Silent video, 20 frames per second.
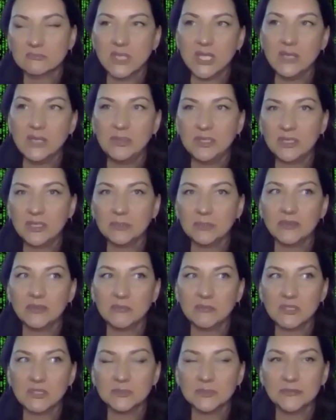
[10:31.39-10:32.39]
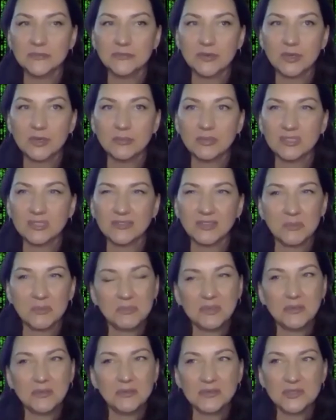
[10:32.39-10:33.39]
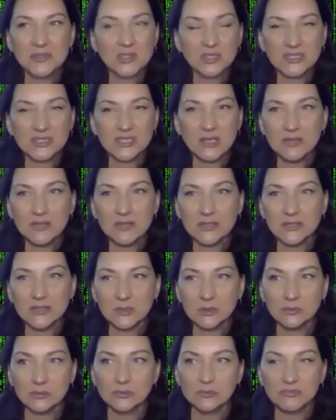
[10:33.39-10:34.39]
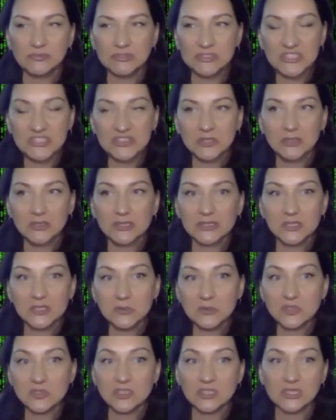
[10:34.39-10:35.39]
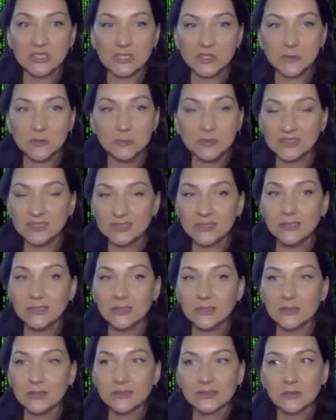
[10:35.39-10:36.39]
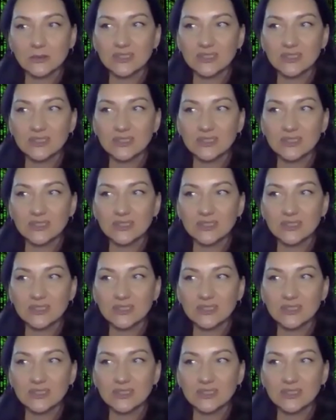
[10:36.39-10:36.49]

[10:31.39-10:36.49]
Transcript: maybe a couple of months before I booked a flight, but it was just sounded so ridiculous and it was just such a big deal.